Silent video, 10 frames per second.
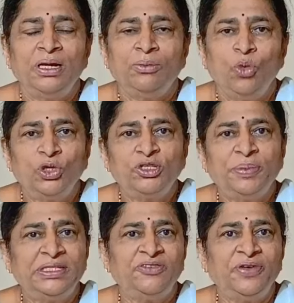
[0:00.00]
more
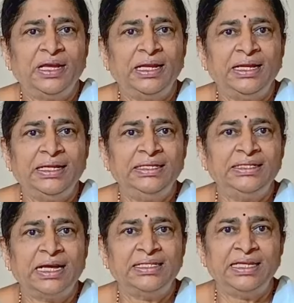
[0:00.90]
specifically in
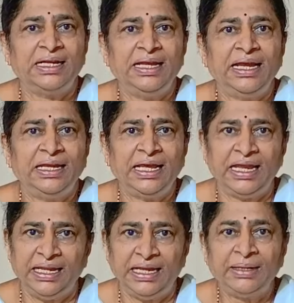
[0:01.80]
Tanzania and
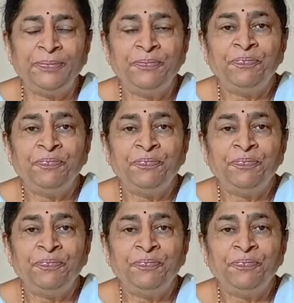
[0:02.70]
Kenya,